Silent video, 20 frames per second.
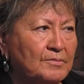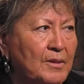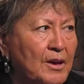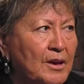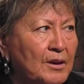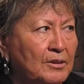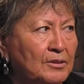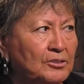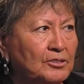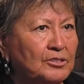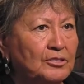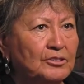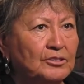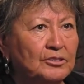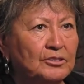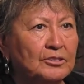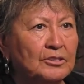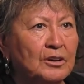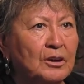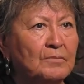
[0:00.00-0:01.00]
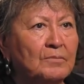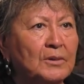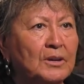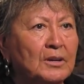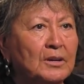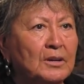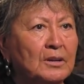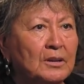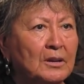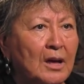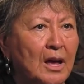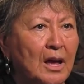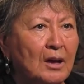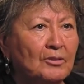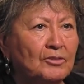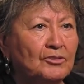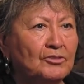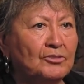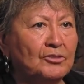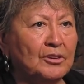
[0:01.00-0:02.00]
bag. She used to come in and
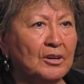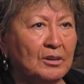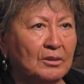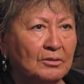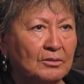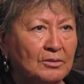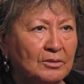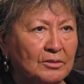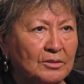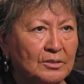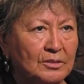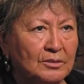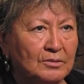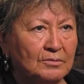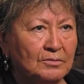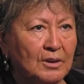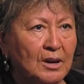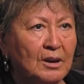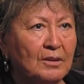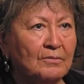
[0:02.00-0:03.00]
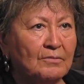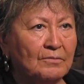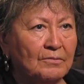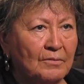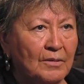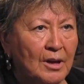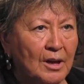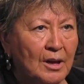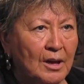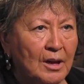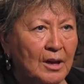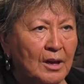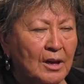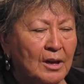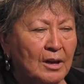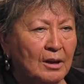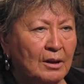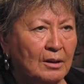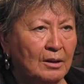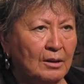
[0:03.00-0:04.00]
house check to see we have
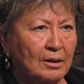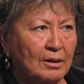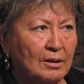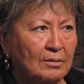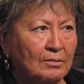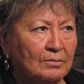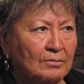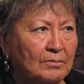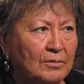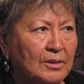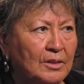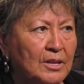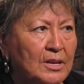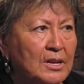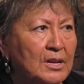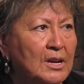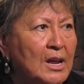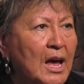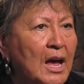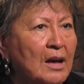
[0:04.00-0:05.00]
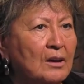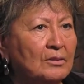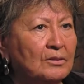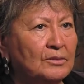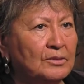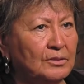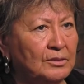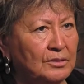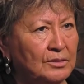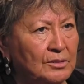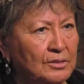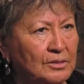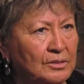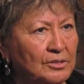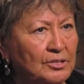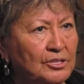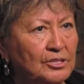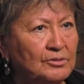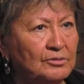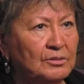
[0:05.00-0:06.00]
uh, clean houses. You know,
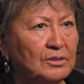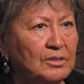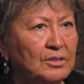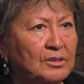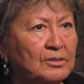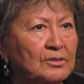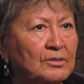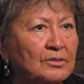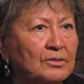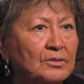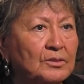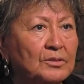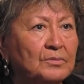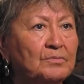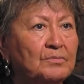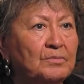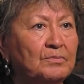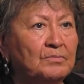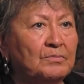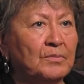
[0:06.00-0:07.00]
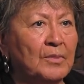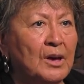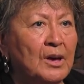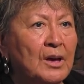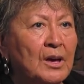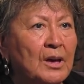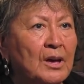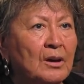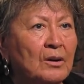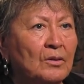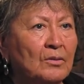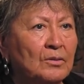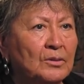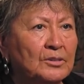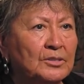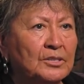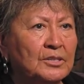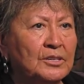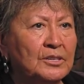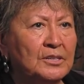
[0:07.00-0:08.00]
she really told us,
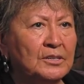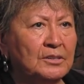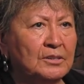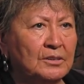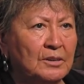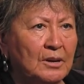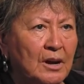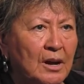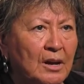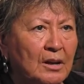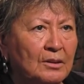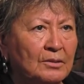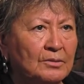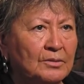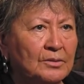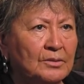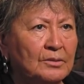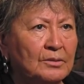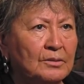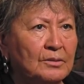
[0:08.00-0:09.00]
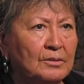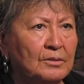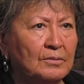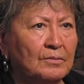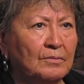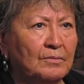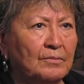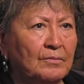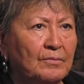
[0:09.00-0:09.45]
always clean your house, you know.